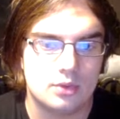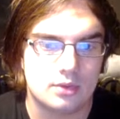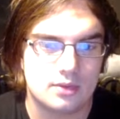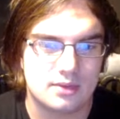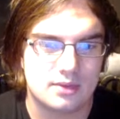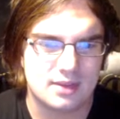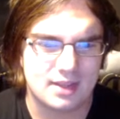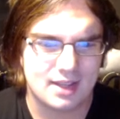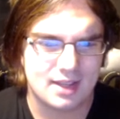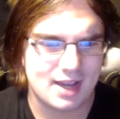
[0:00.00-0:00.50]

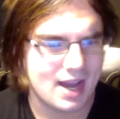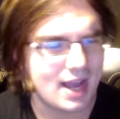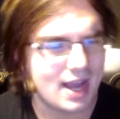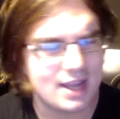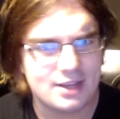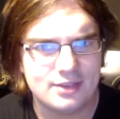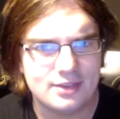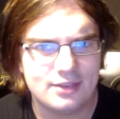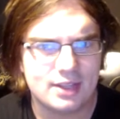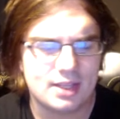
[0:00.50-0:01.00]
kind of
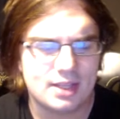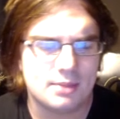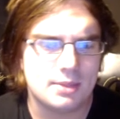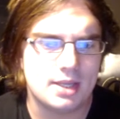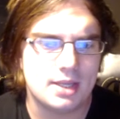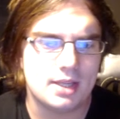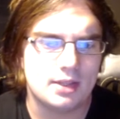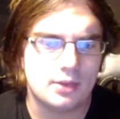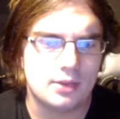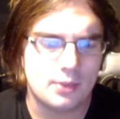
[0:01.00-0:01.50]
enemy in a
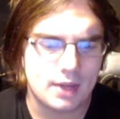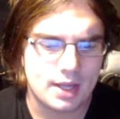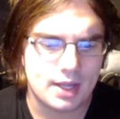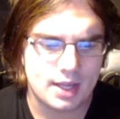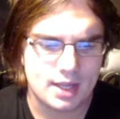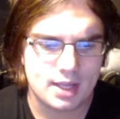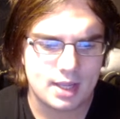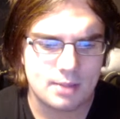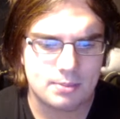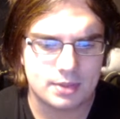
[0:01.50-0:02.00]
way,
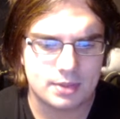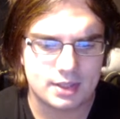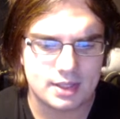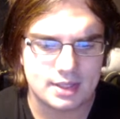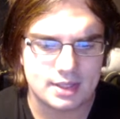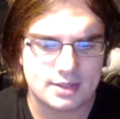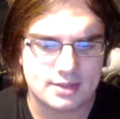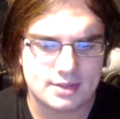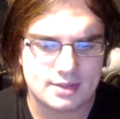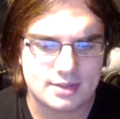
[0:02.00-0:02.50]
but
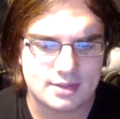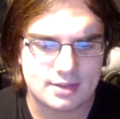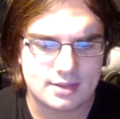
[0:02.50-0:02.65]
it's